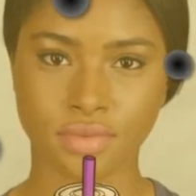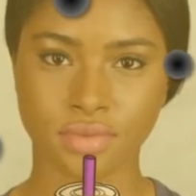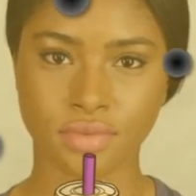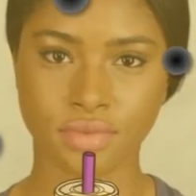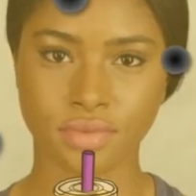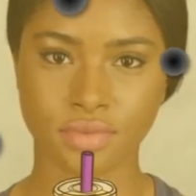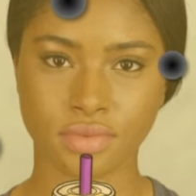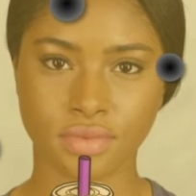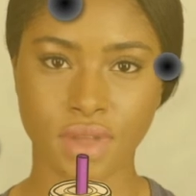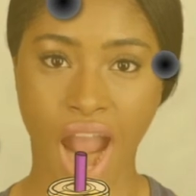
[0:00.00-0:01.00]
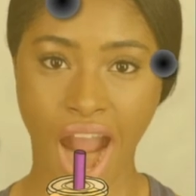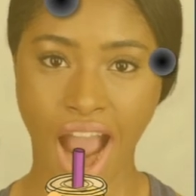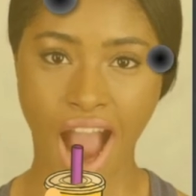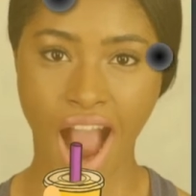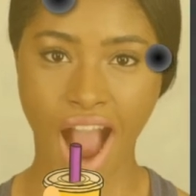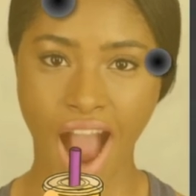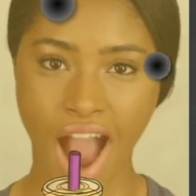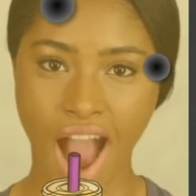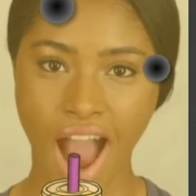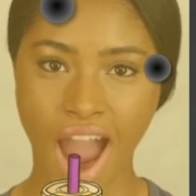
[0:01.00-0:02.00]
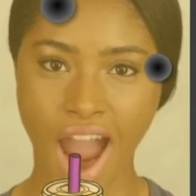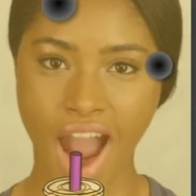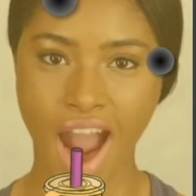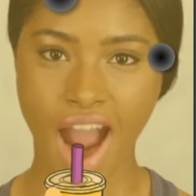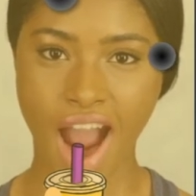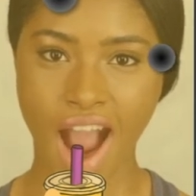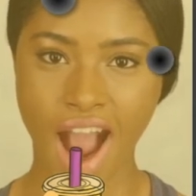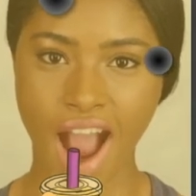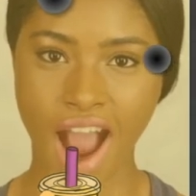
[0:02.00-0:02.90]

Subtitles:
Alright, so we've arranged everything.